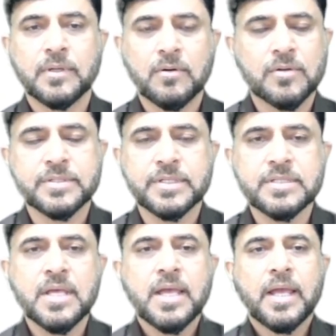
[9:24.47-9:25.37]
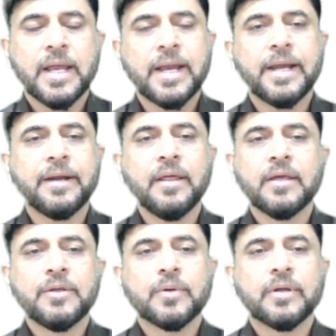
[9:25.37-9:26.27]
causes,
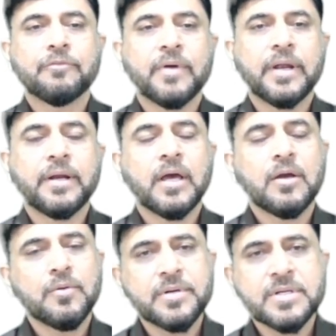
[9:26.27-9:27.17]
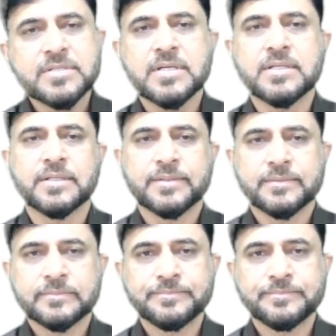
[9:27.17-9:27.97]
and you can find a good result.